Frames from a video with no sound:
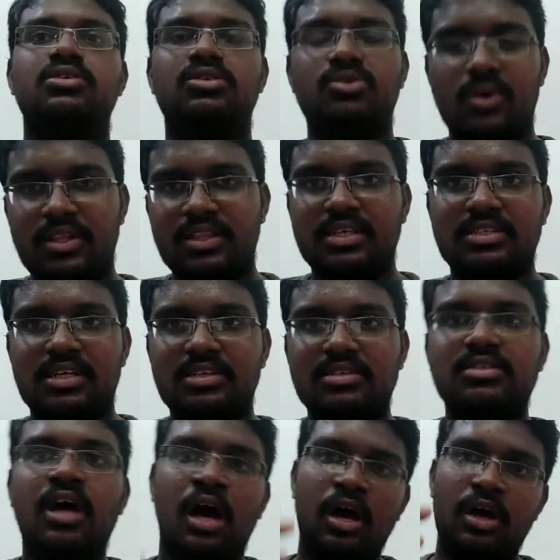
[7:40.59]
So in the
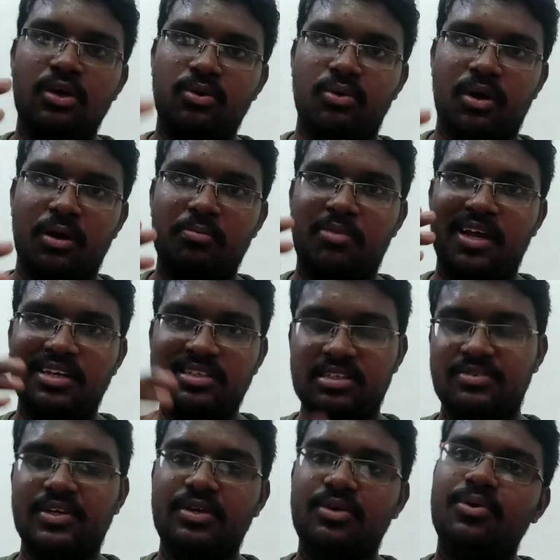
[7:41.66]
sense you can play
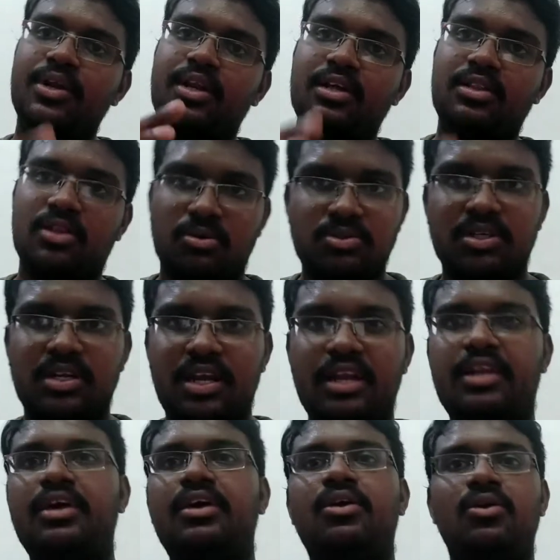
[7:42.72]
720
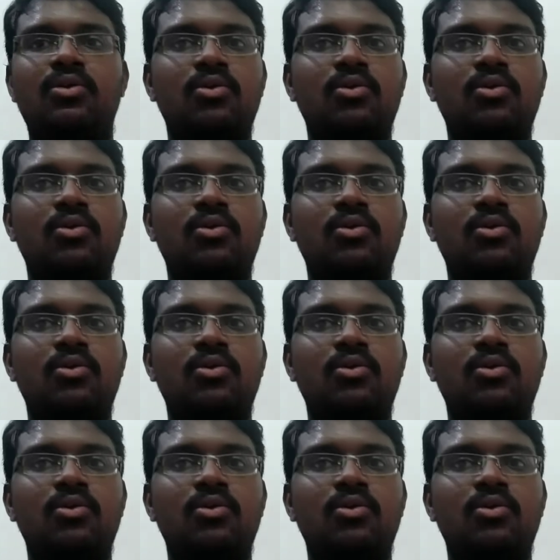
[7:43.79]
1080